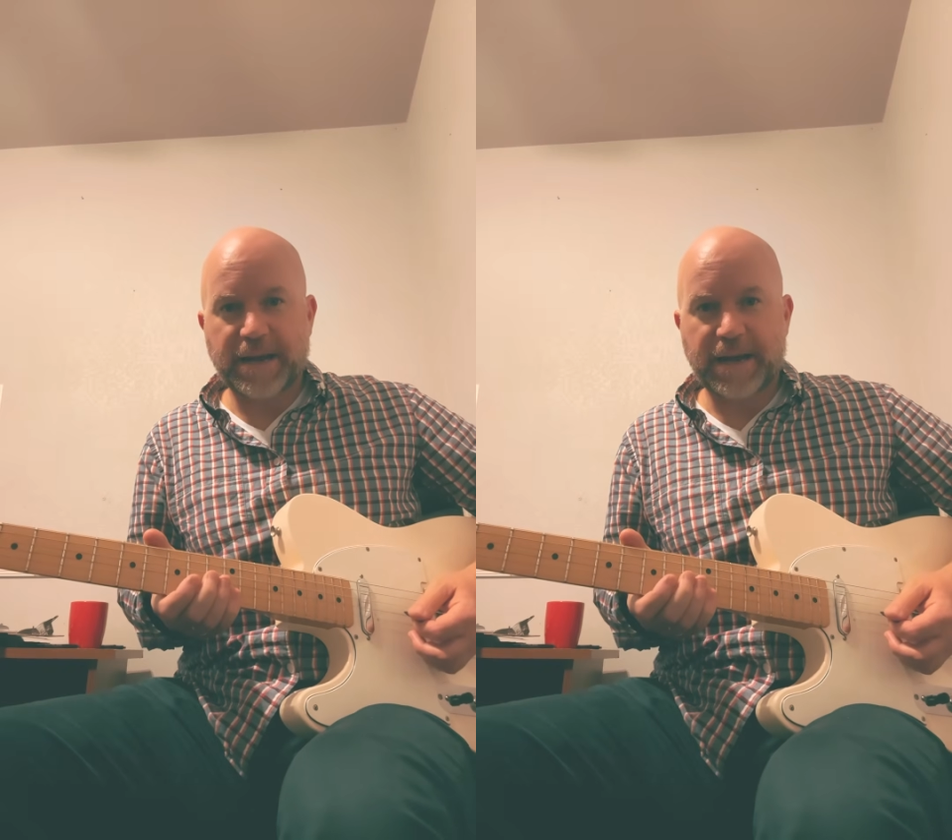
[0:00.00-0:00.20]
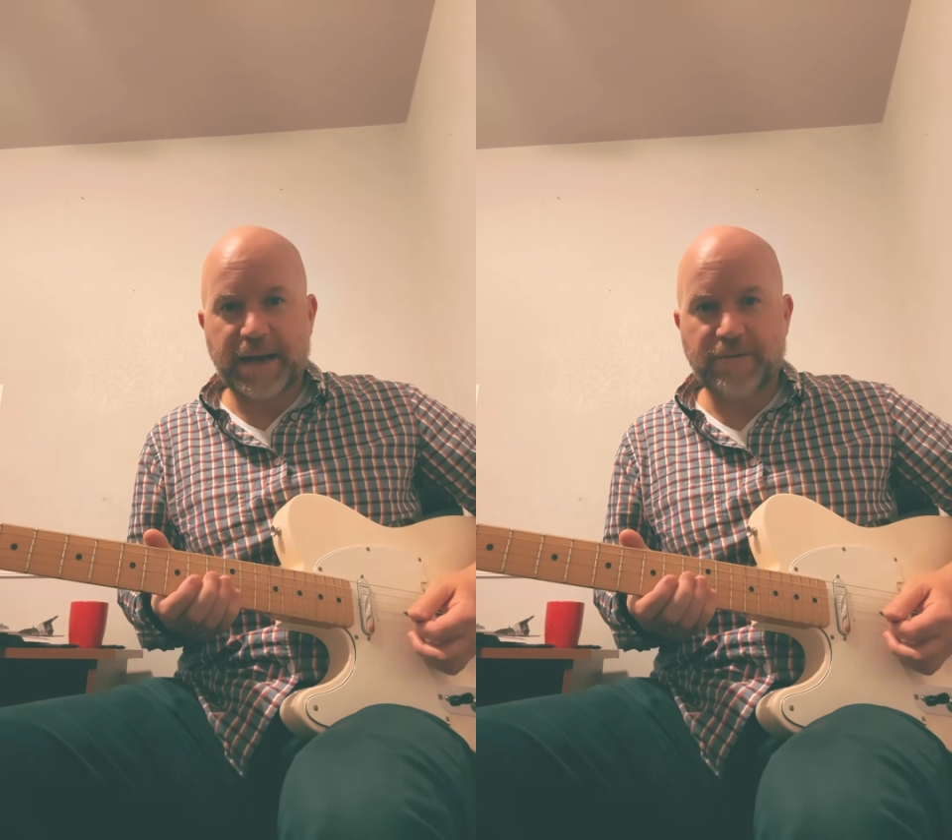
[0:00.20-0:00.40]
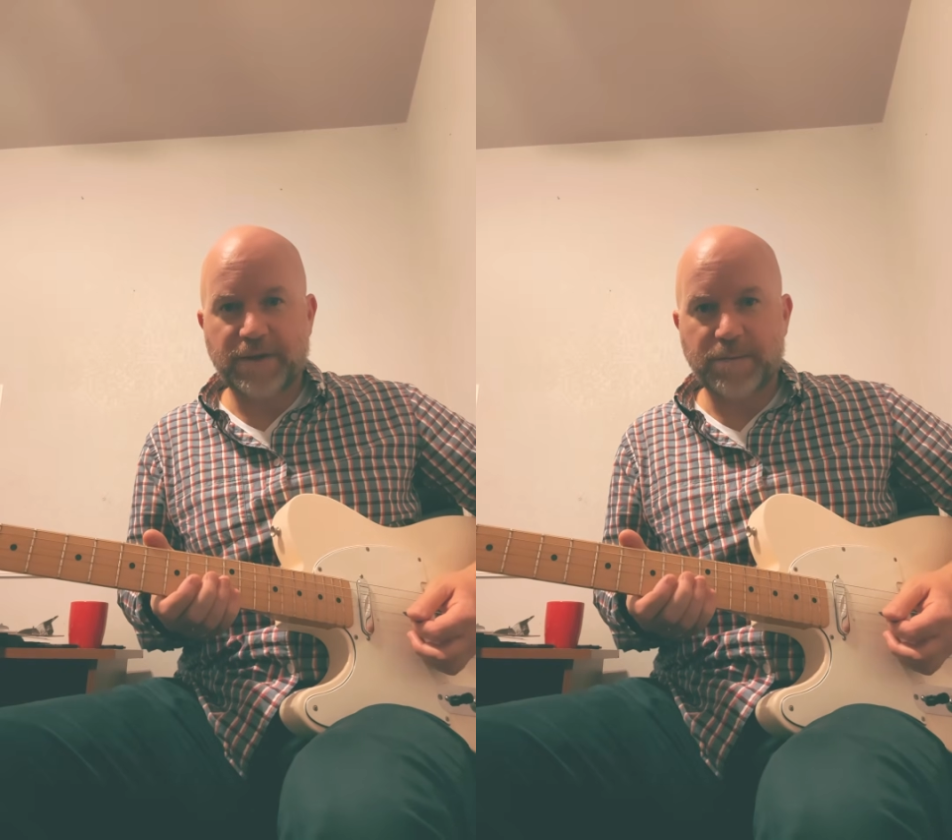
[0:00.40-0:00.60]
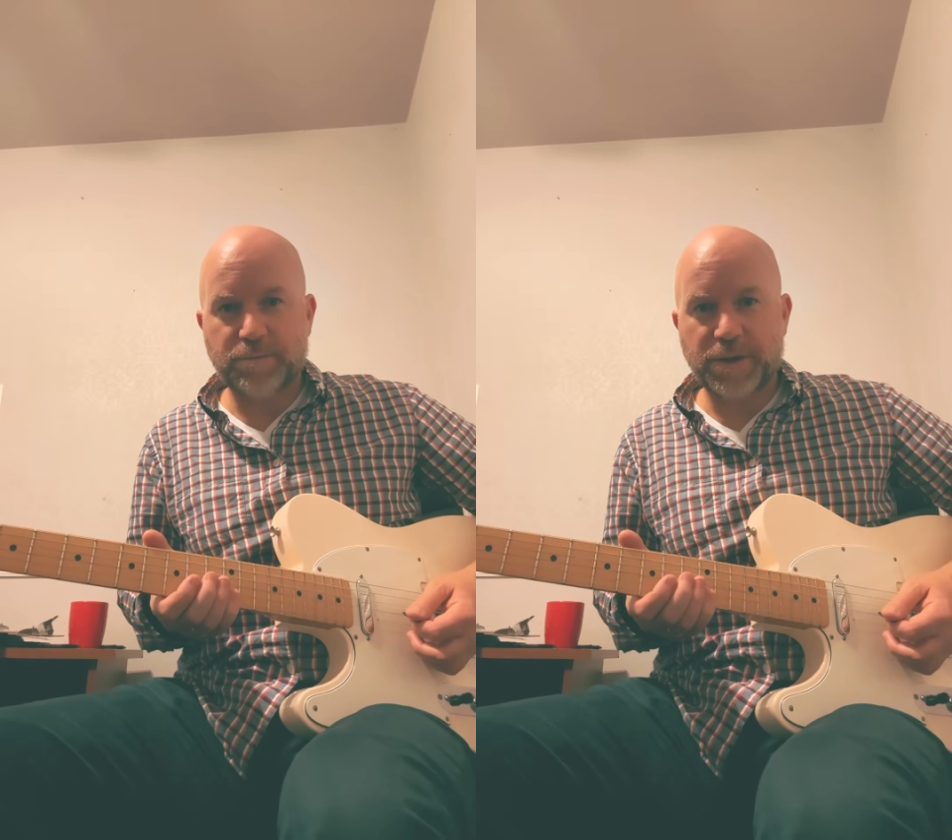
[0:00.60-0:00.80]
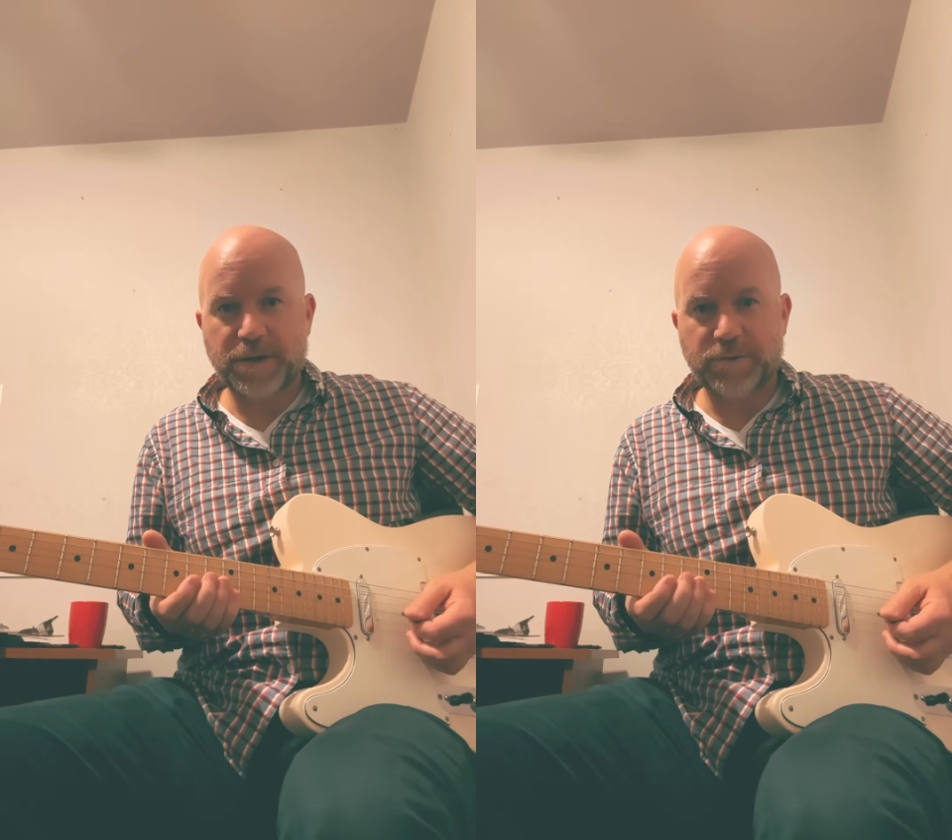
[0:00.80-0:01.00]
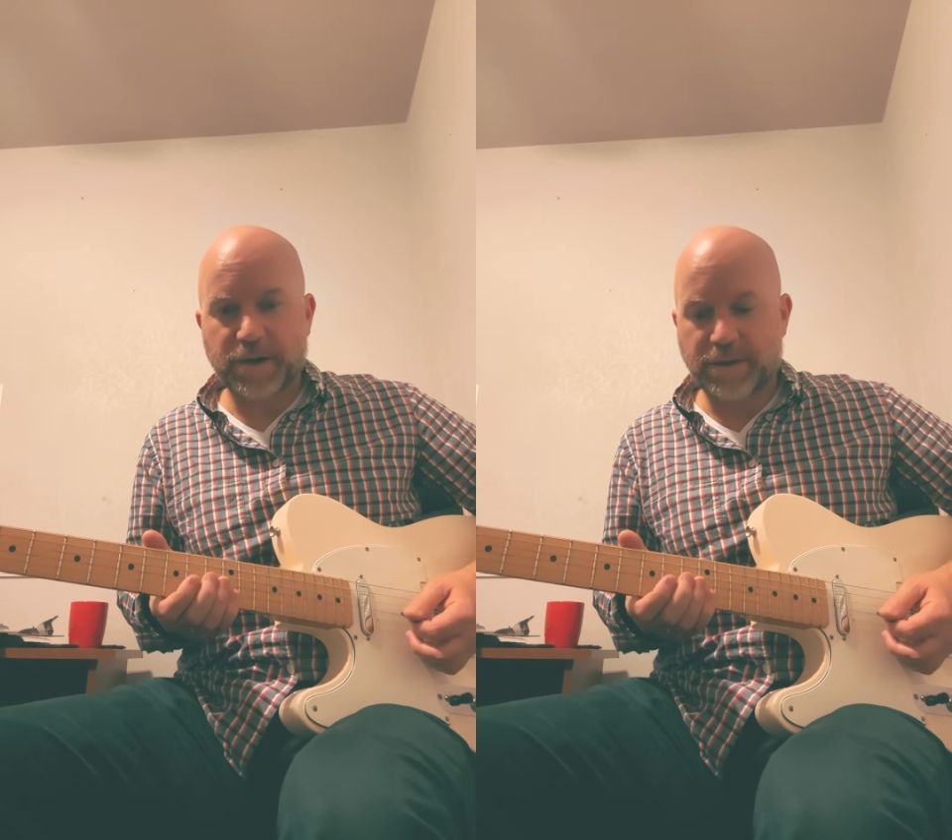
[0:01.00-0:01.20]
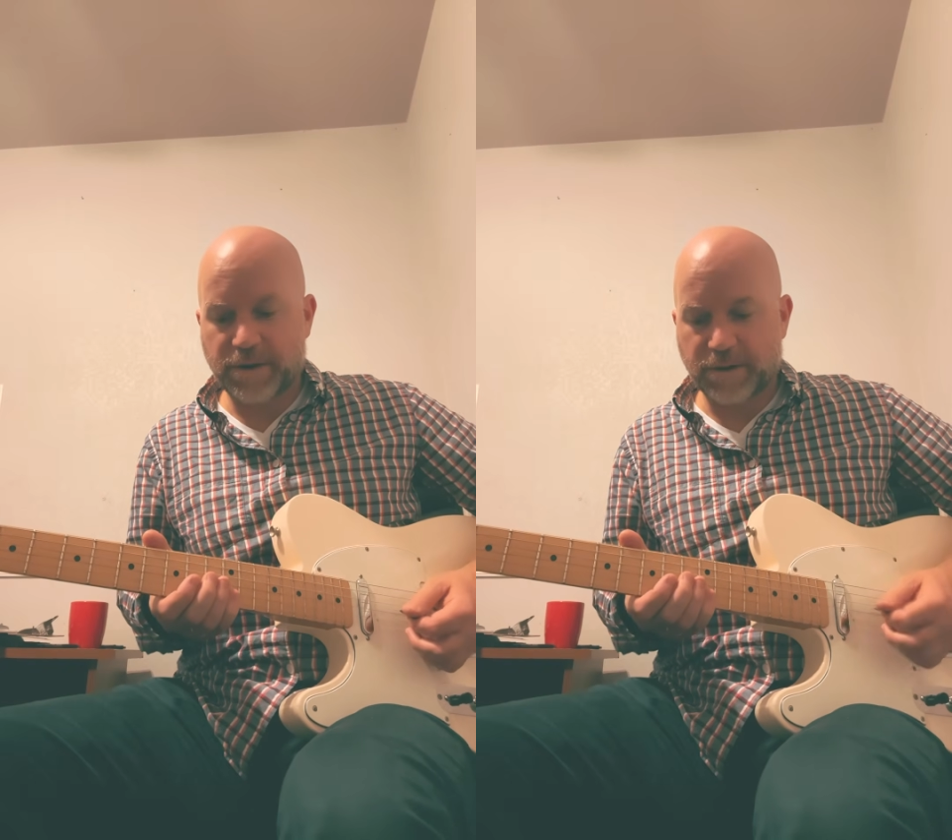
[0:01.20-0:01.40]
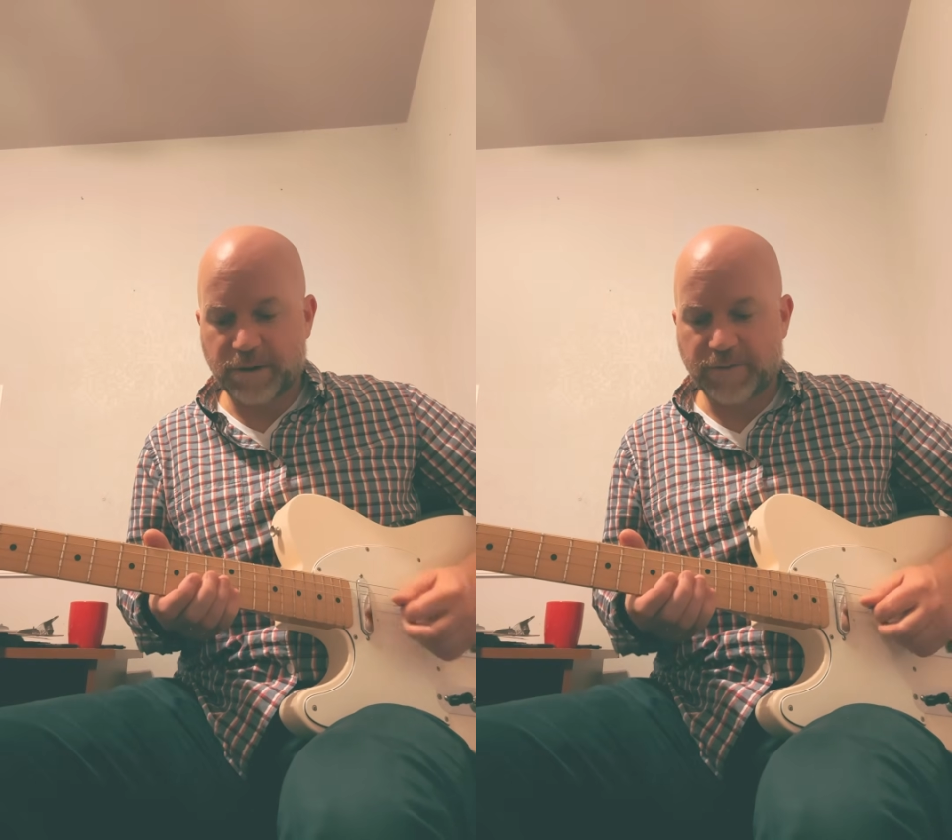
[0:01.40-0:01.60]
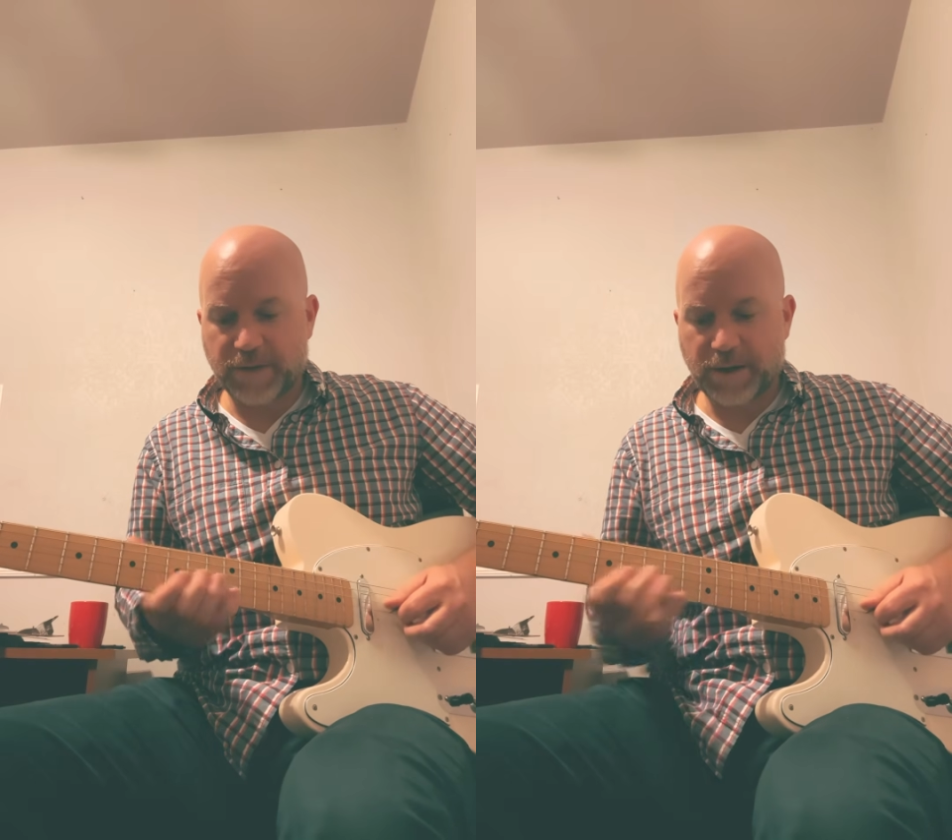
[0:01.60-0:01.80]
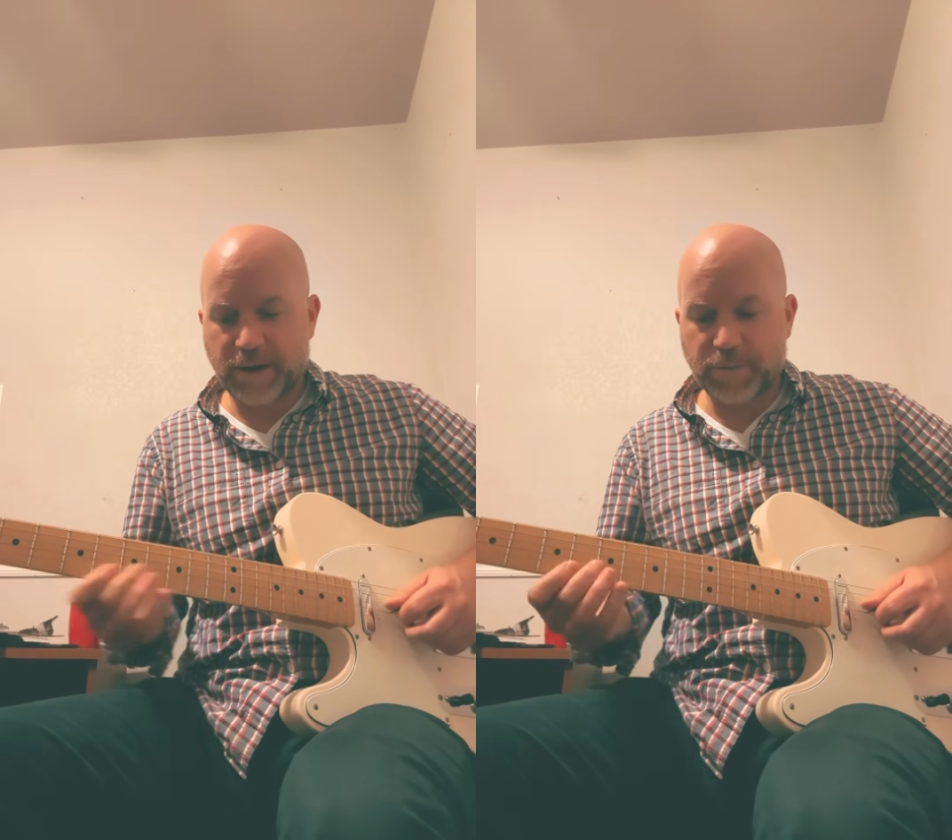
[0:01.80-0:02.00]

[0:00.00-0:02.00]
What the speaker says: I have that bend right there off the E